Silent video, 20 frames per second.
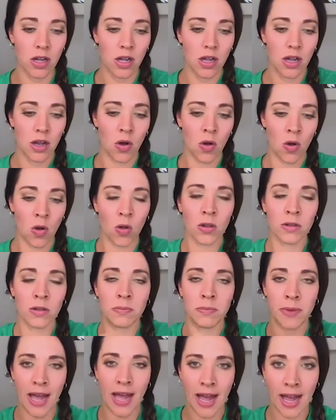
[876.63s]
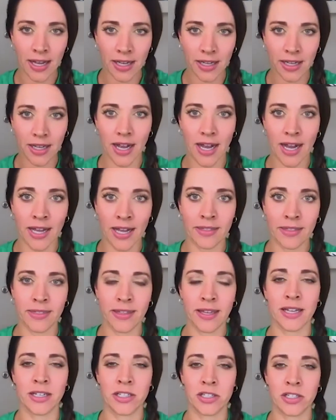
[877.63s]
hold back, I
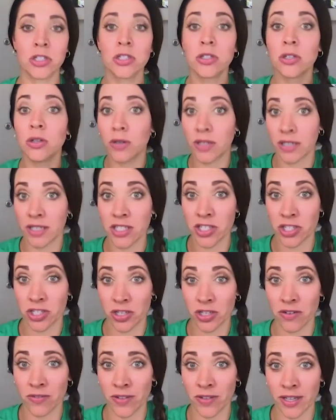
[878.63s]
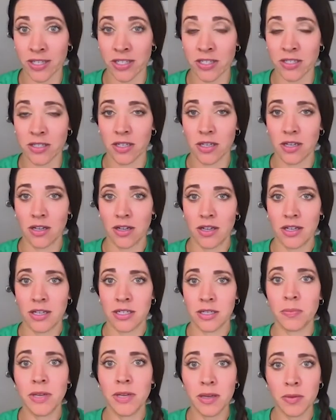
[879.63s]
think I do a disservice
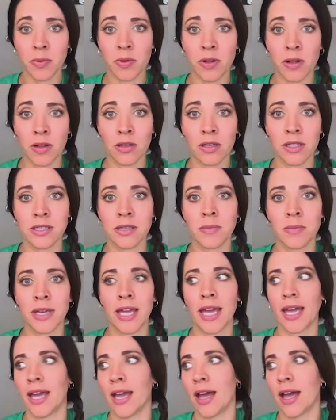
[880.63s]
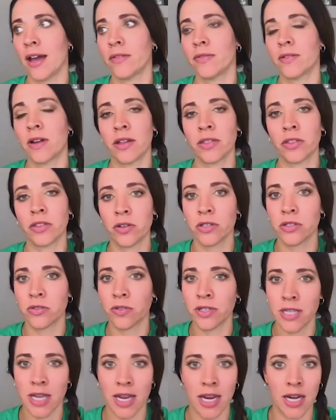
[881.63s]
to people because I'm like, hey, I've gone through this for
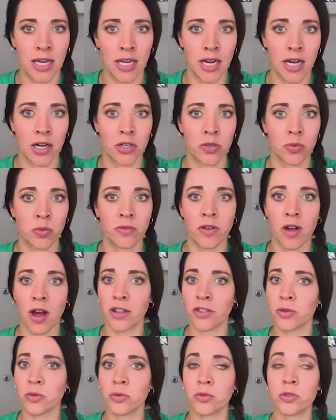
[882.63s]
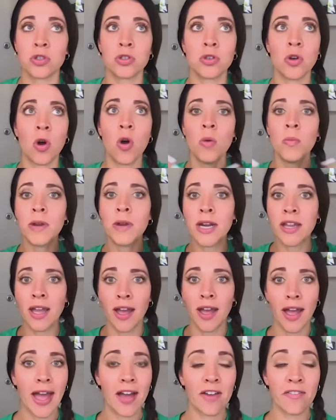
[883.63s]
10 years. We've gone through so many
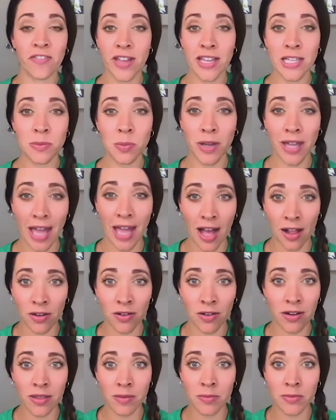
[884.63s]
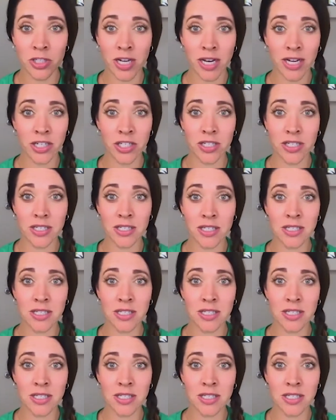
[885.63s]
Facebook algorithm changes.